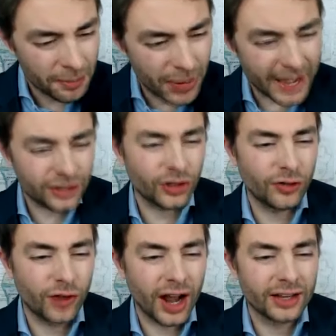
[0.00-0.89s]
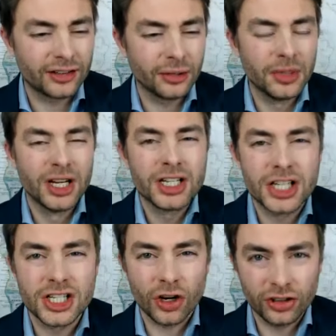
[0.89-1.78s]
petrifies them
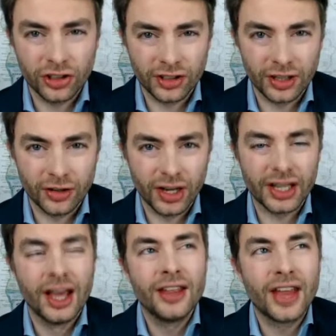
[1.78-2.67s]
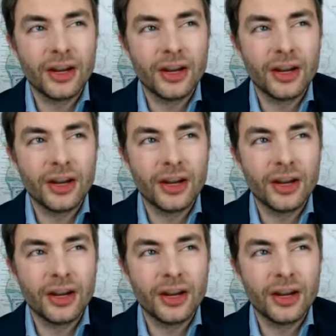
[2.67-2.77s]
to such a degree.